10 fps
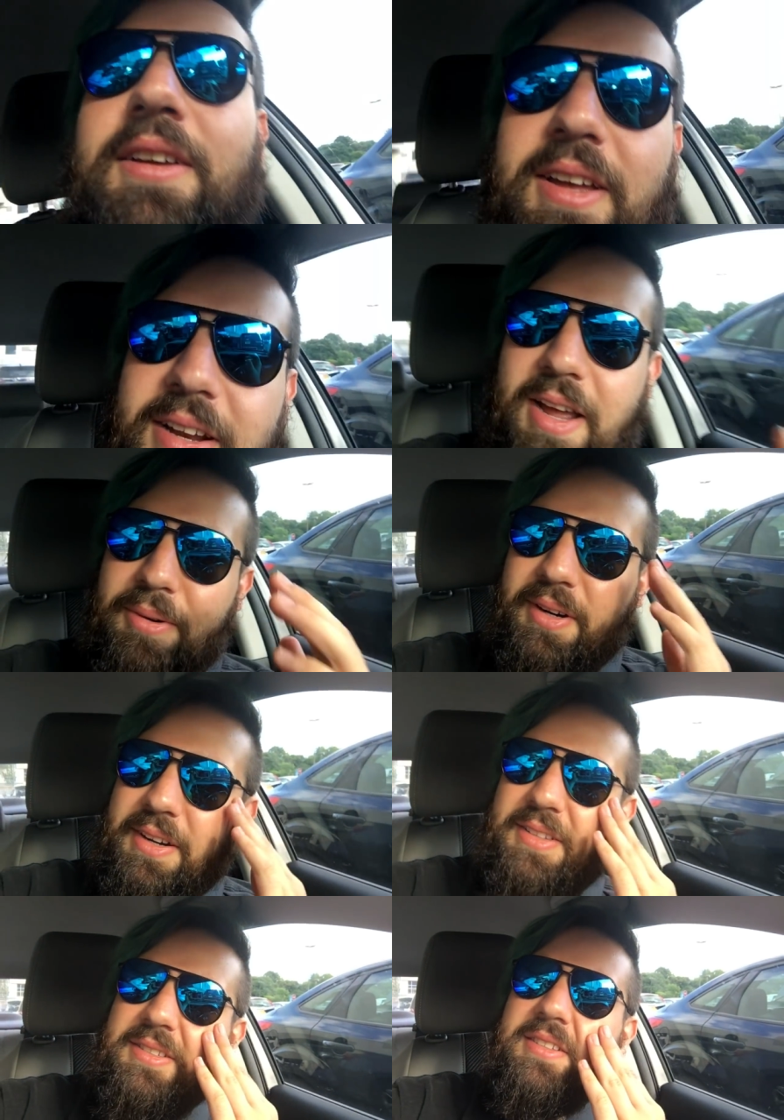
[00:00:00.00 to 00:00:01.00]
And now we're going
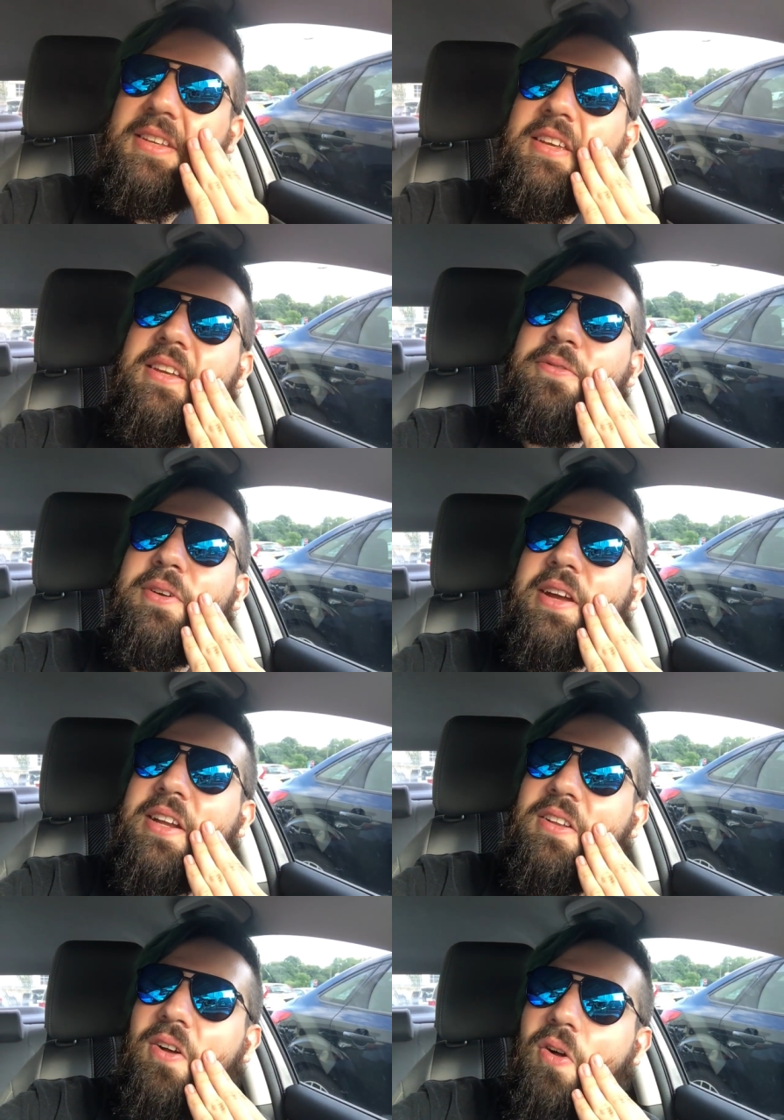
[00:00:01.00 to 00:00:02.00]
to see if we can
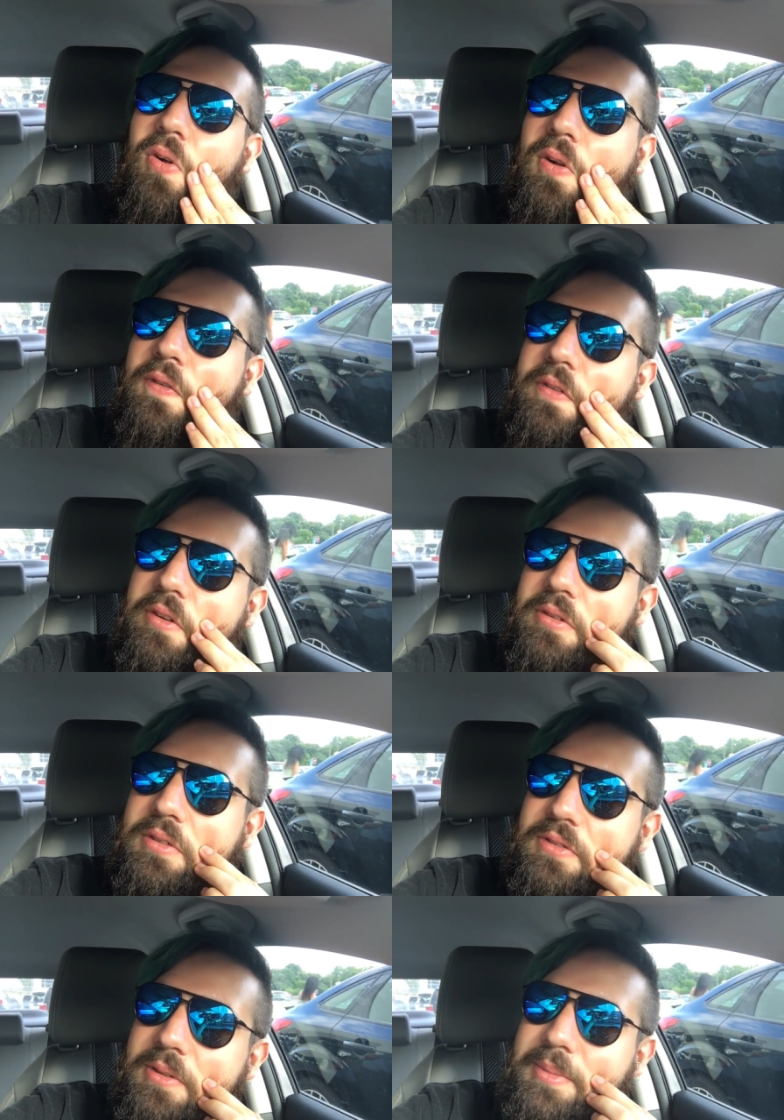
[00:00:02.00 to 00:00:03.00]
get to Whole
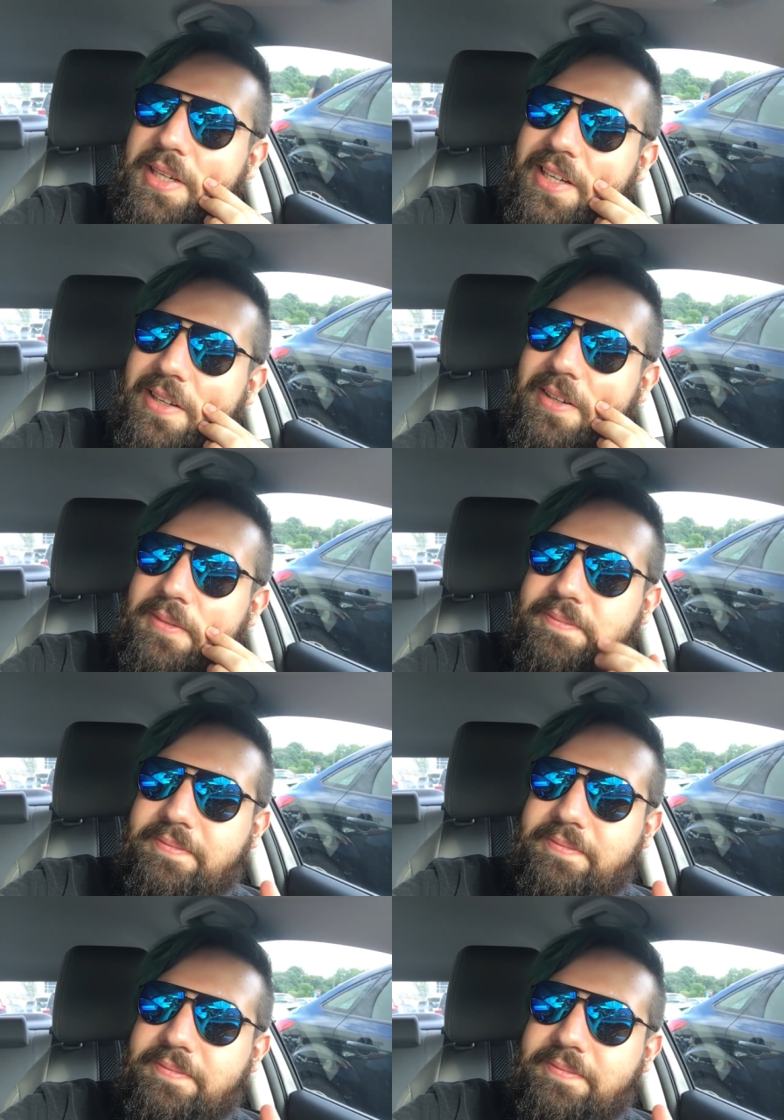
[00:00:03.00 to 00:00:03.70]
Foods from here.